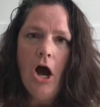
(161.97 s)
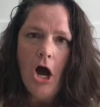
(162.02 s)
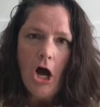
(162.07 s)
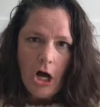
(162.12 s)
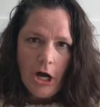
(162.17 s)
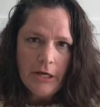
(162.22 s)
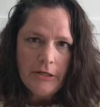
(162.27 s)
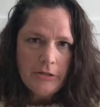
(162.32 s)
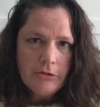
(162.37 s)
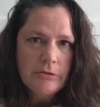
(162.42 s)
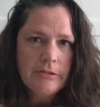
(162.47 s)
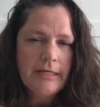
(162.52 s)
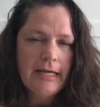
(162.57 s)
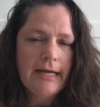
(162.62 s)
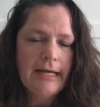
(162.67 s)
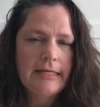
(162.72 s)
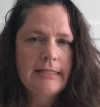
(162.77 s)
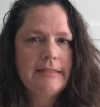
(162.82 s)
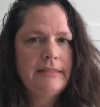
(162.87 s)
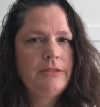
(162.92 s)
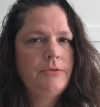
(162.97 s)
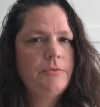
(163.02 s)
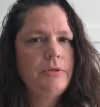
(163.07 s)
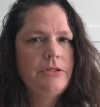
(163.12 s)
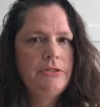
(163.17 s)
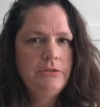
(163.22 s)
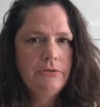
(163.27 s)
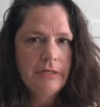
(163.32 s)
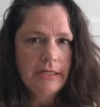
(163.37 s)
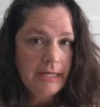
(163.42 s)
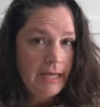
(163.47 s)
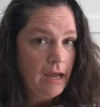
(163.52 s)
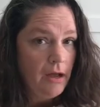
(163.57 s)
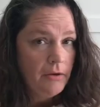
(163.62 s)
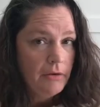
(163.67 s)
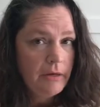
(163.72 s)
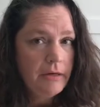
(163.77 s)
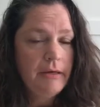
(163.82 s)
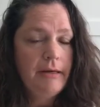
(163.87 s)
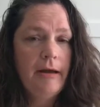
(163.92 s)
on your taxes, which your
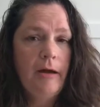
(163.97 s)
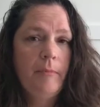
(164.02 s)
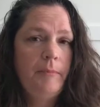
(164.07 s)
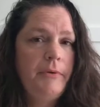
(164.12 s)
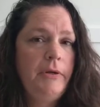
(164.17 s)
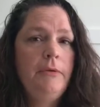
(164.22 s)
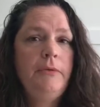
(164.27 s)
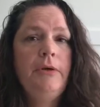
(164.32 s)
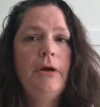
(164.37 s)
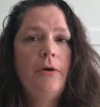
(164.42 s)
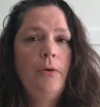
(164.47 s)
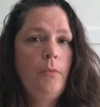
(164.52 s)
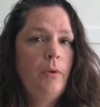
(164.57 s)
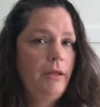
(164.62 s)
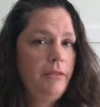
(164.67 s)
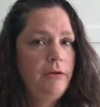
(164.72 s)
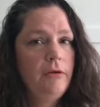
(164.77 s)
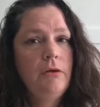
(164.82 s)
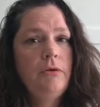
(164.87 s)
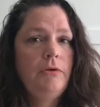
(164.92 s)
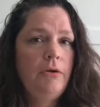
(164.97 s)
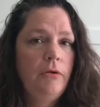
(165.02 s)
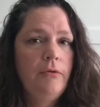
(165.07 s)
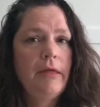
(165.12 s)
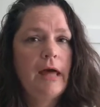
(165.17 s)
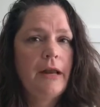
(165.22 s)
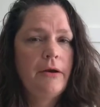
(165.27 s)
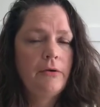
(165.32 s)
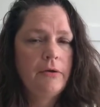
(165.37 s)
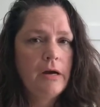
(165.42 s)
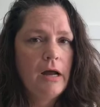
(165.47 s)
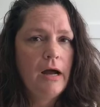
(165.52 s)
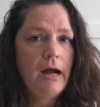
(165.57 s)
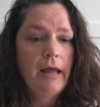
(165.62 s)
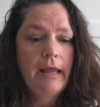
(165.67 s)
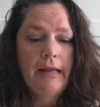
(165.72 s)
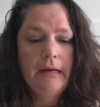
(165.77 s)
accountant could help you know whether you do that or not,